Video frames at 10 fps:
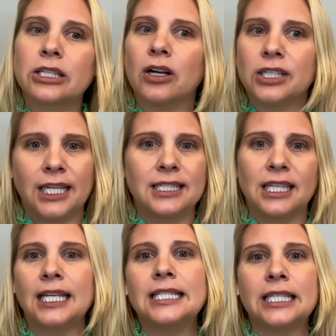there are days
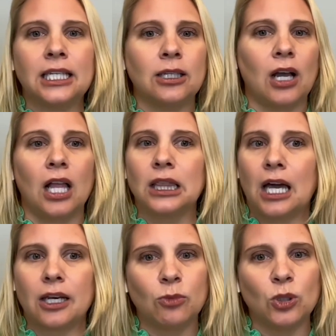that I see a
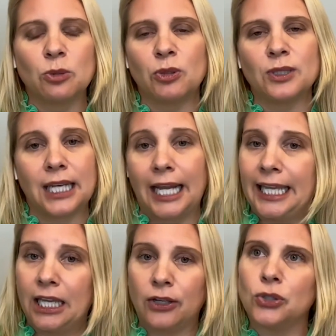lot of multiples and I
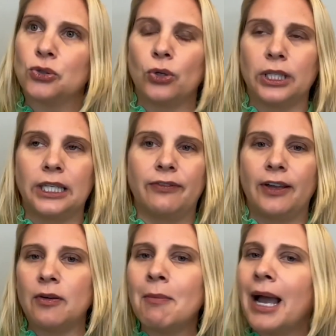can't control it if I
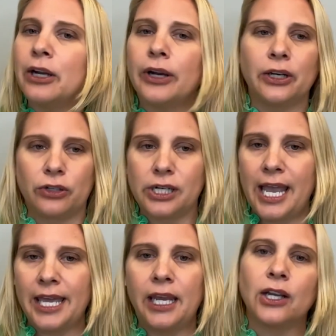have a migraine or a
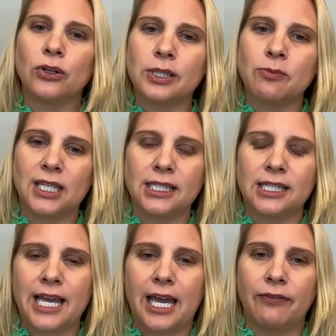headache or something
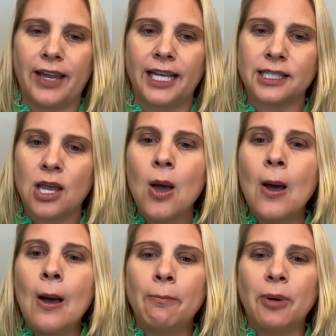to that effect.
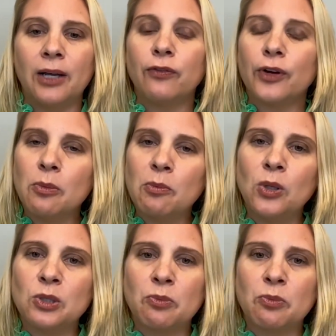But for the most